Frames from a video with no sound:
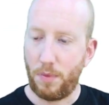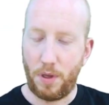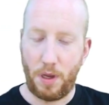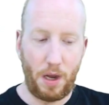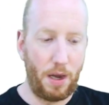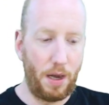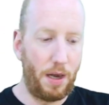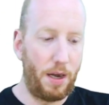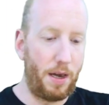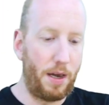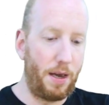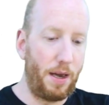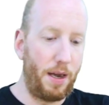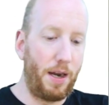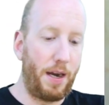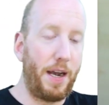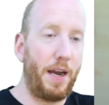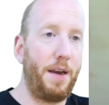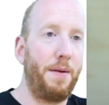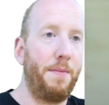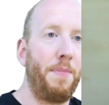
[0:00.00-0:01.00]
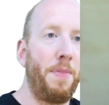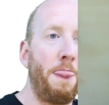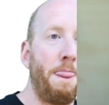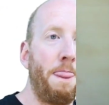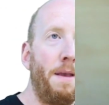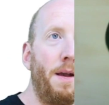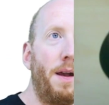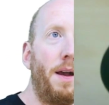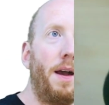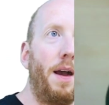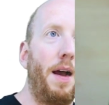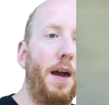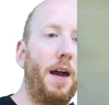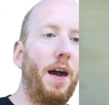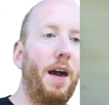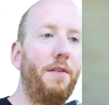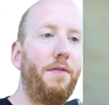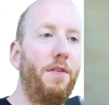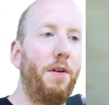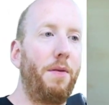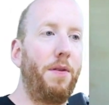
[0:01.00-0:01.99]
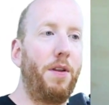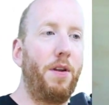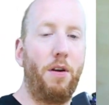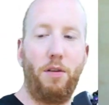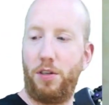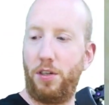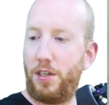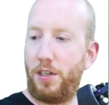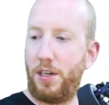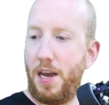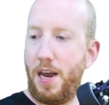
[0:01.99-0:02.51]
Again, I've not noticed